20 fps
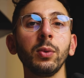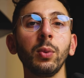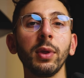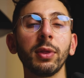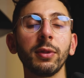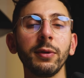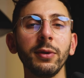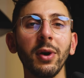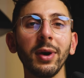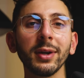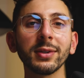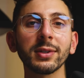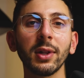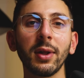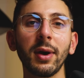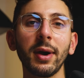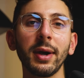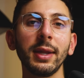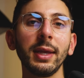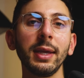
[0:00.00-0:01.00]
with nice
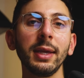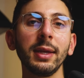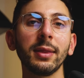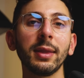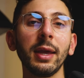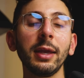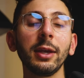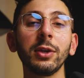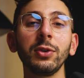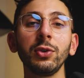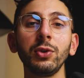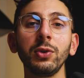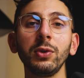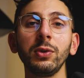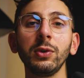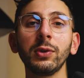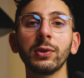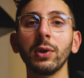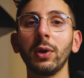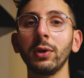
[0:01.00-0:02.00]
lighting that you can
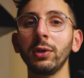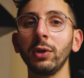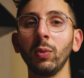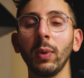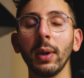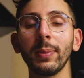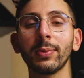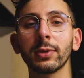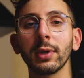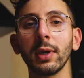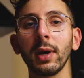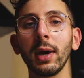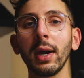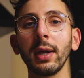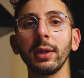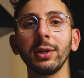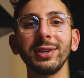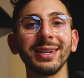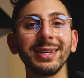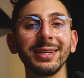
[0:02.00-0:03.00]
use on your
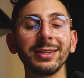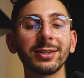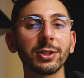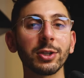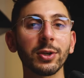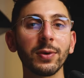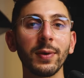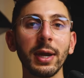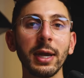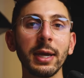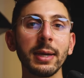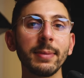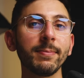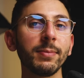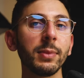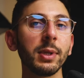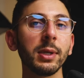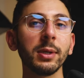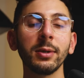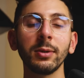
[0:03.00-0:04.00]
website, your Instagram,
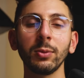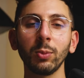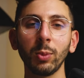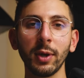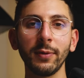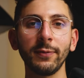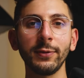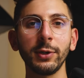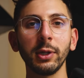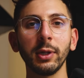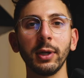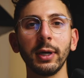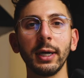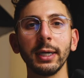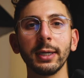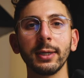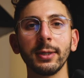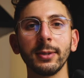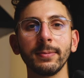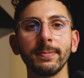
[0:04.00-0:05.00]
wherever you
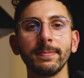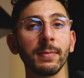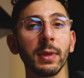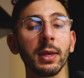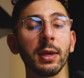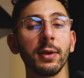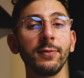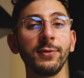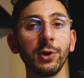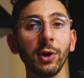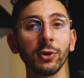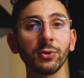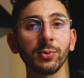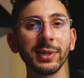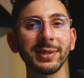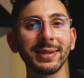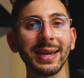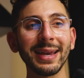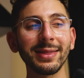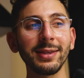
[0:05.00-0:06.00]
like. If you guys
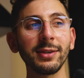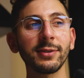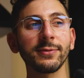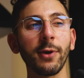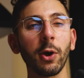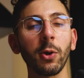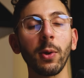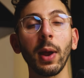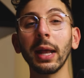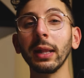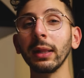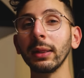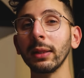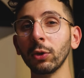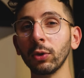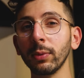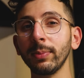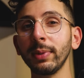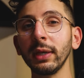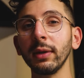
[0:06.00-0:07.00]
want to take this photo a
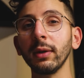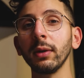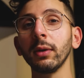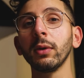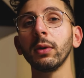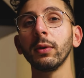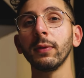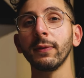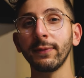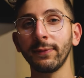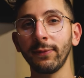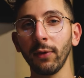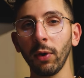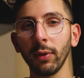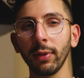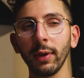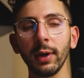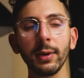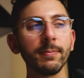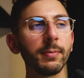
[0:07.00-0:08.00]
little bit
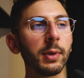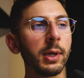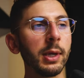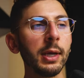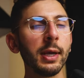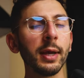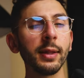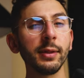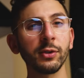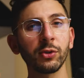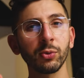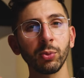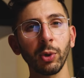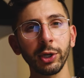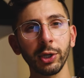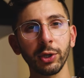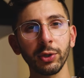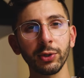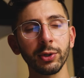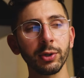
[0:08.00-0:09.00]
further, this is
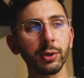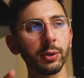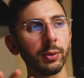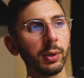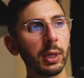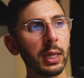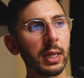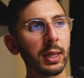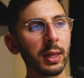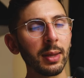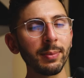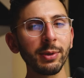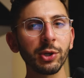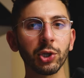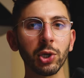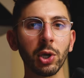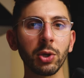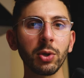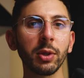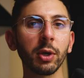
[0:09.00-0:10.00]
what you can do. Let me
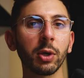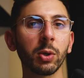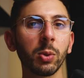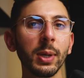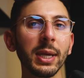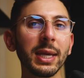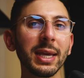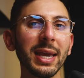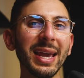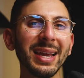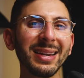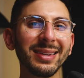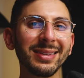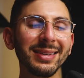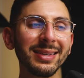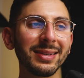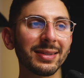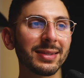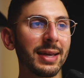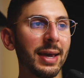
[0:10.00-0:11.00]
show you the quick
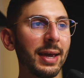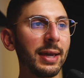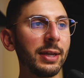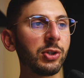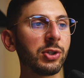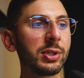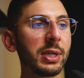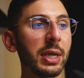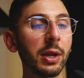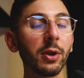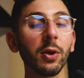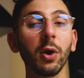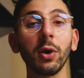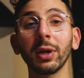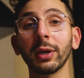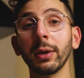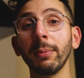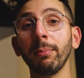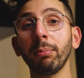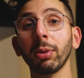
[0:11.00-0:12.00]
editing stage to get it on
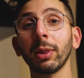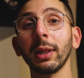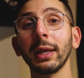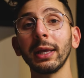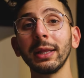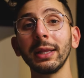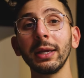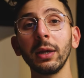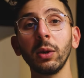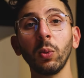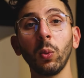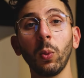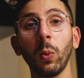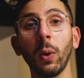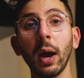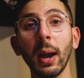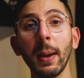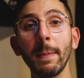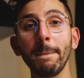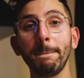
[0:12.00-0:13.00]
a completely
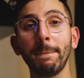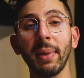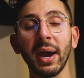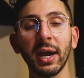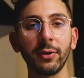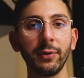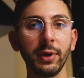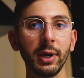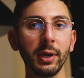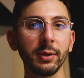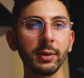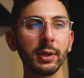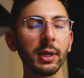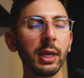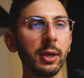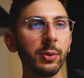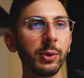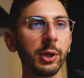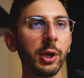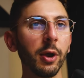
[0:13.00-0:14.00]
white background.
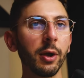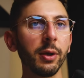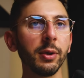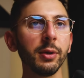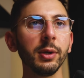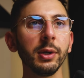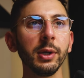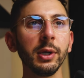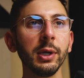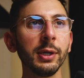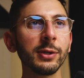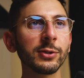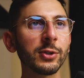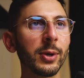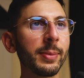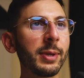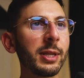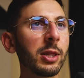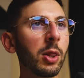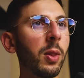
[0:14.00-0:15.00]
Here we go. So
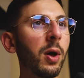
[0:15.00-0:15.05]
I'm in